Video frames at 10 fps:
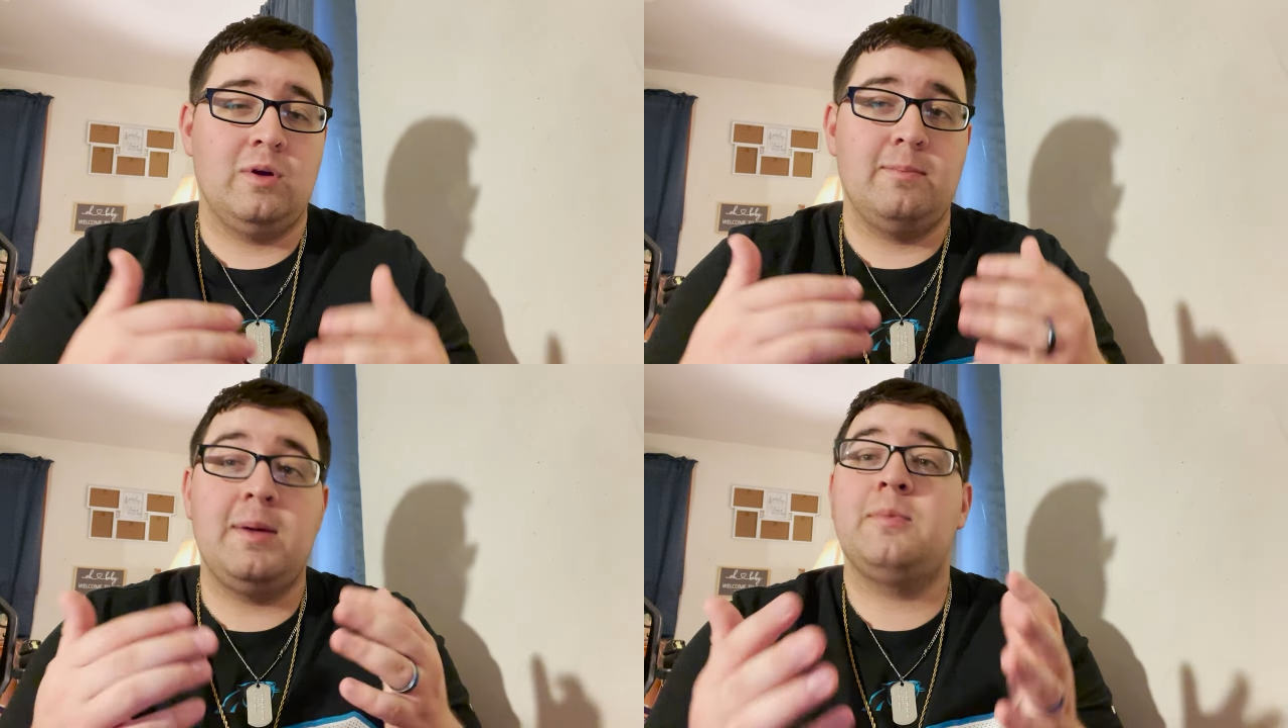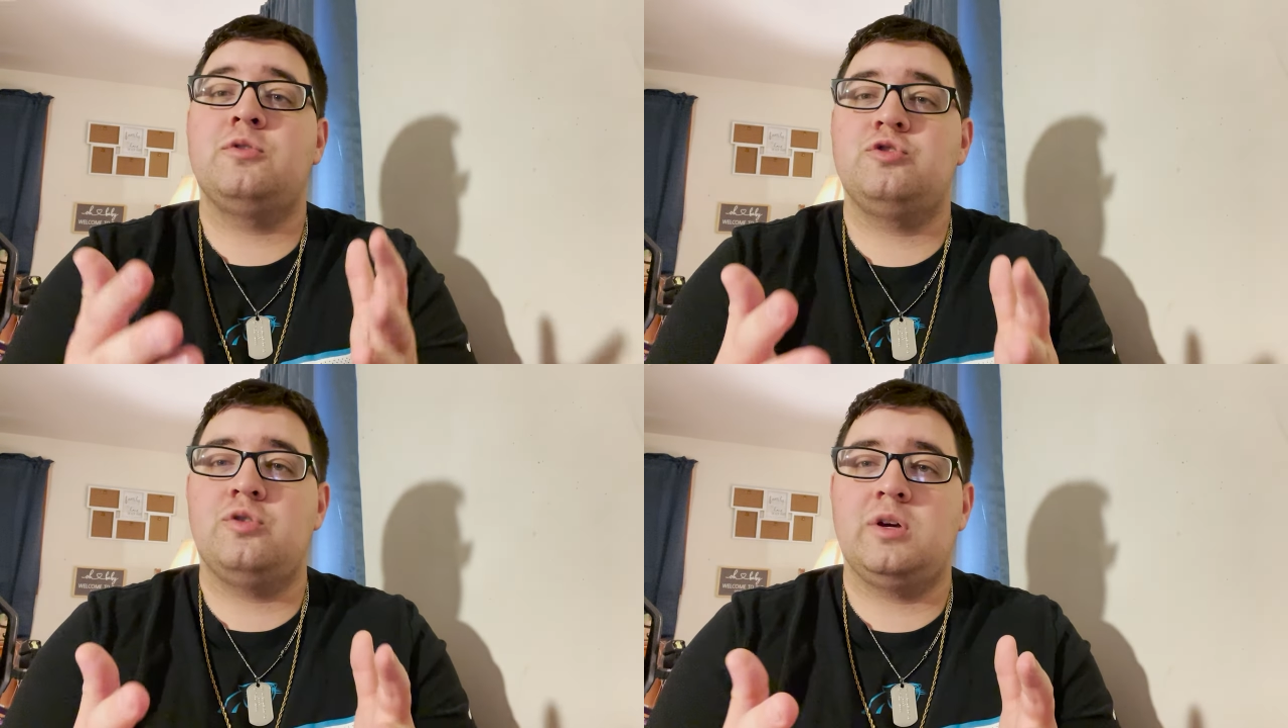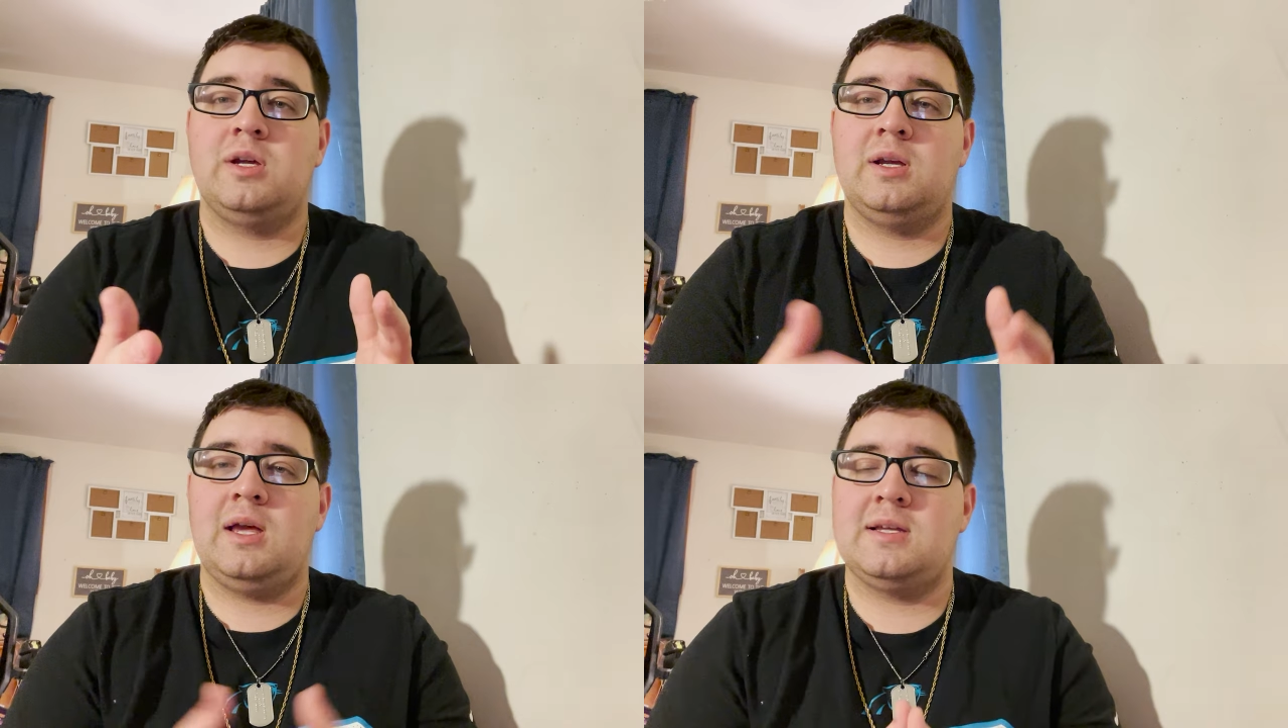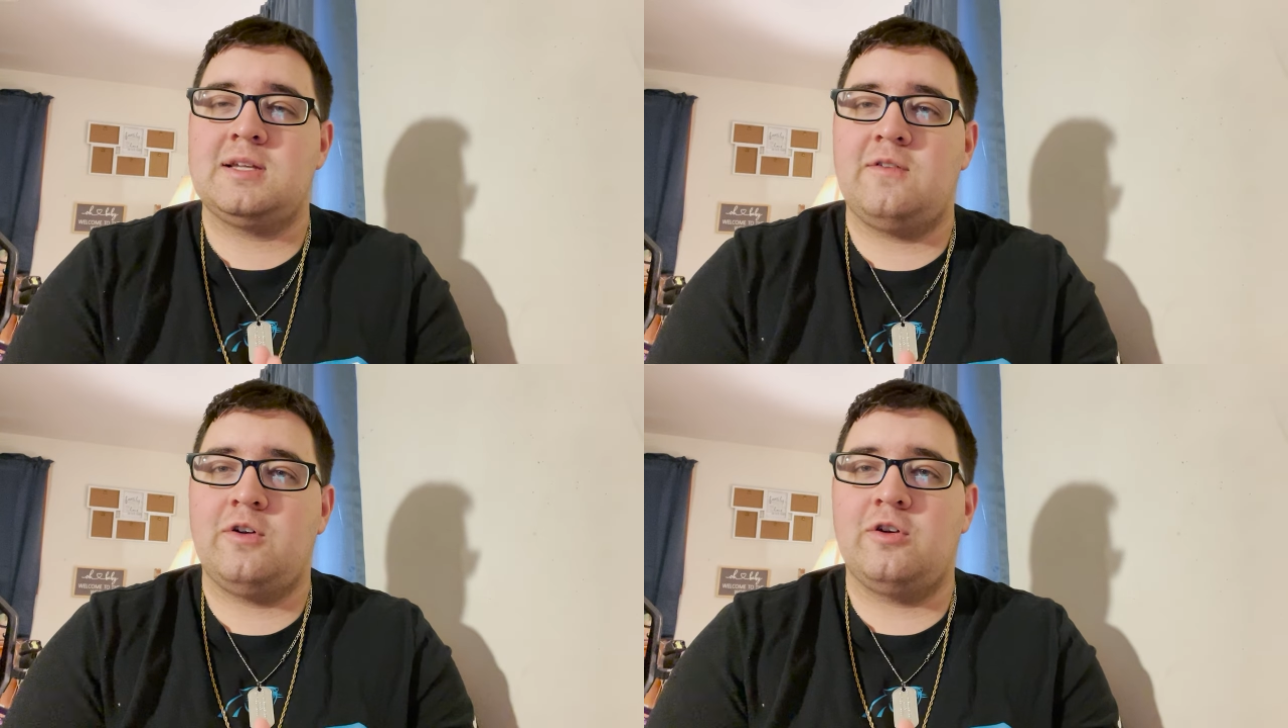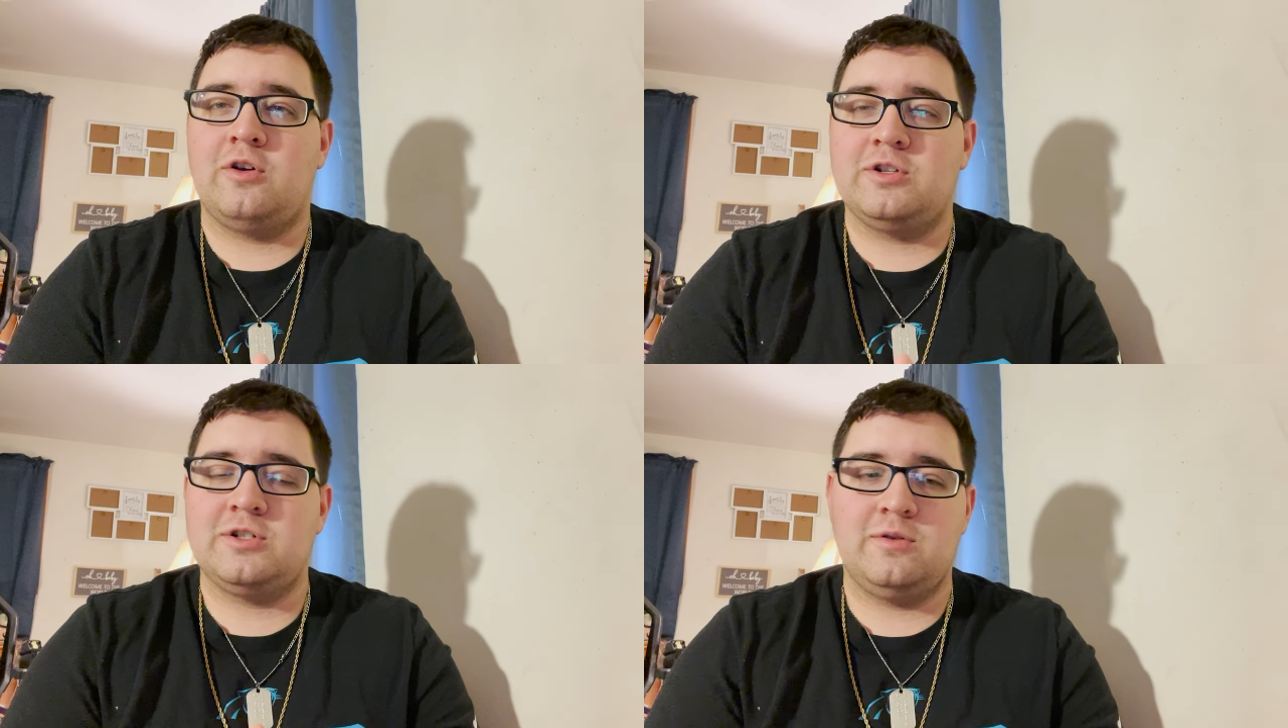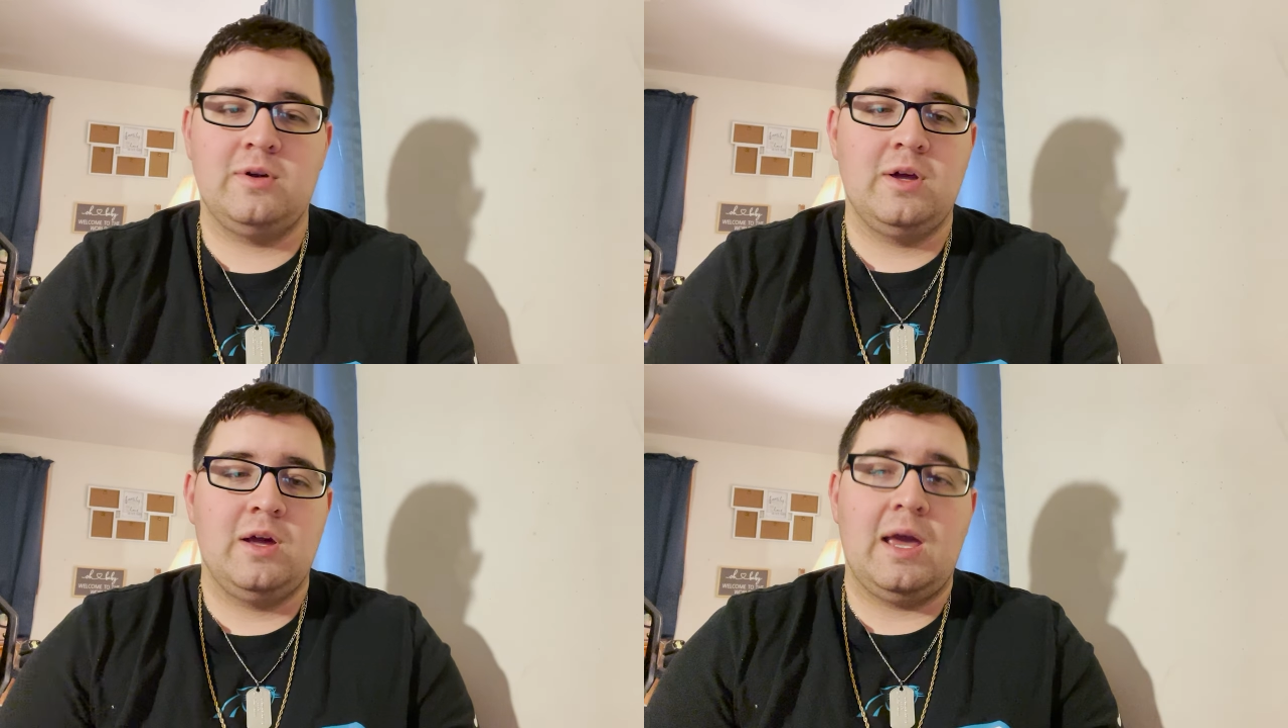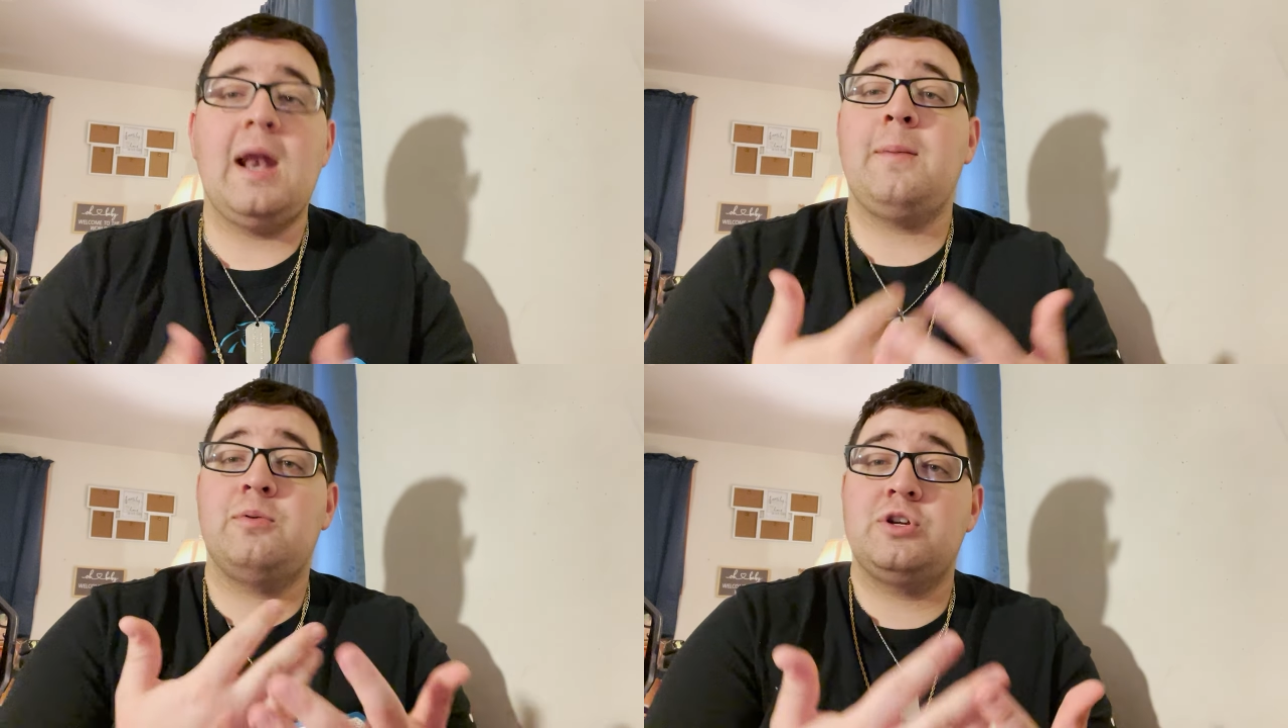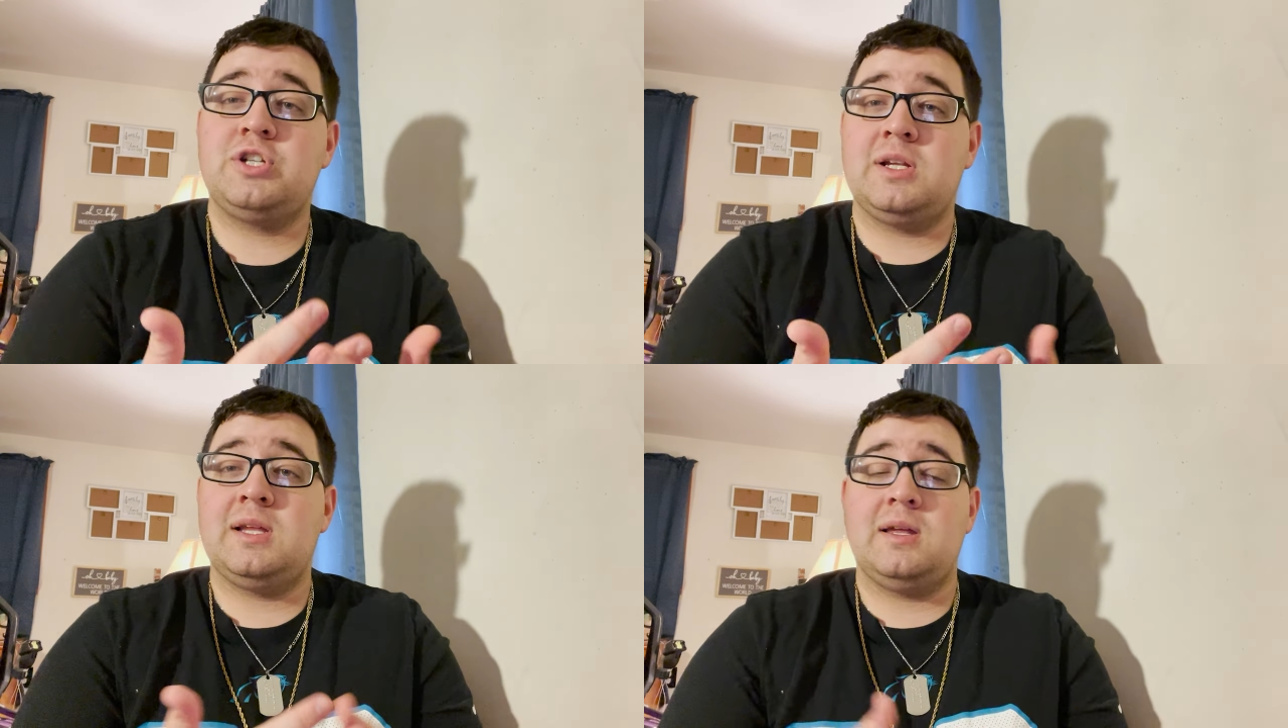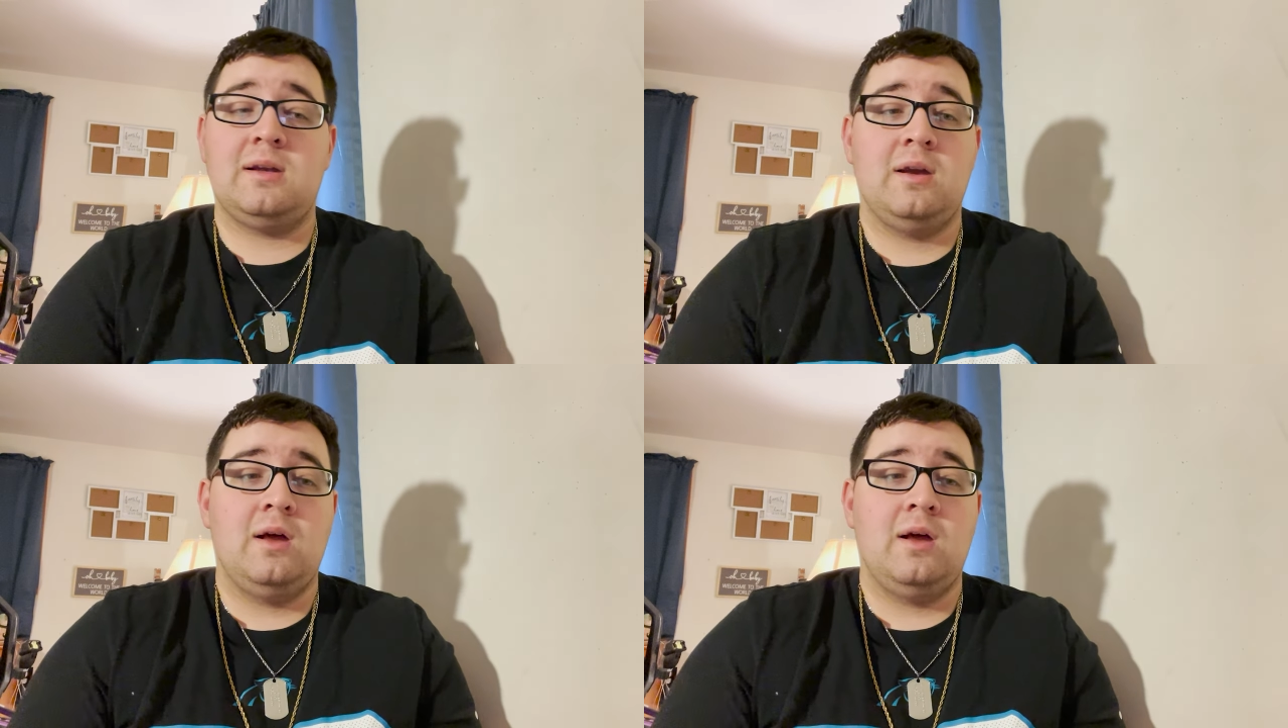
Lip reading: people enjoying, as I've heard also. And I appreciate that.